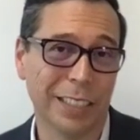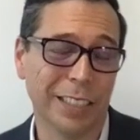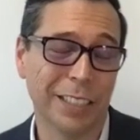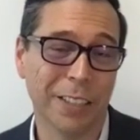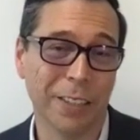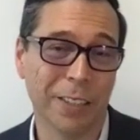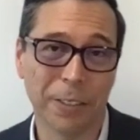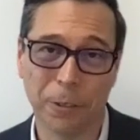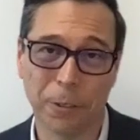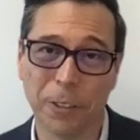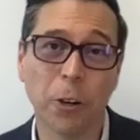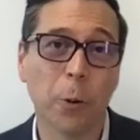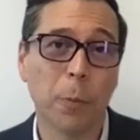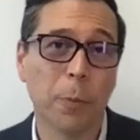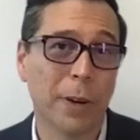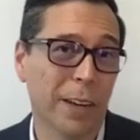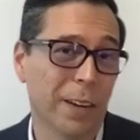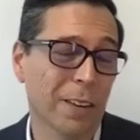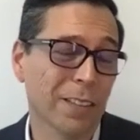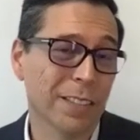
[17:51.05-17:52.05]
You know, there were no
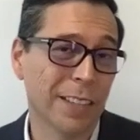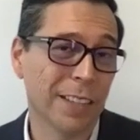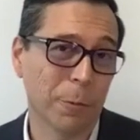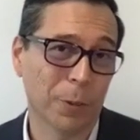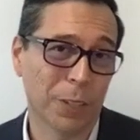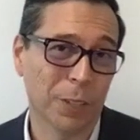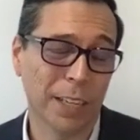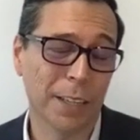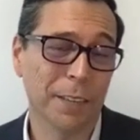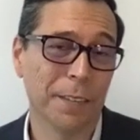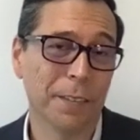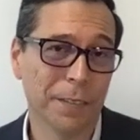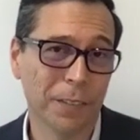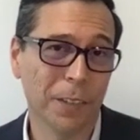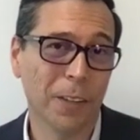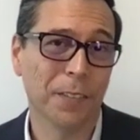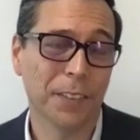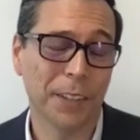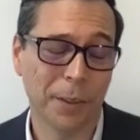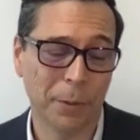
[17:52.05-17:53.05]
models that were kind of
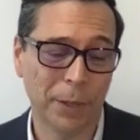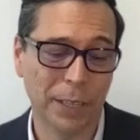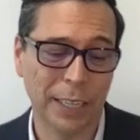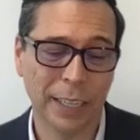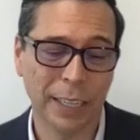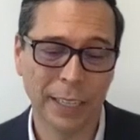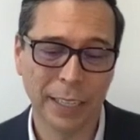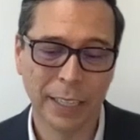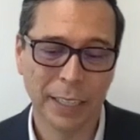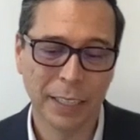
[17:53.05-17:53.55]
evolved that way.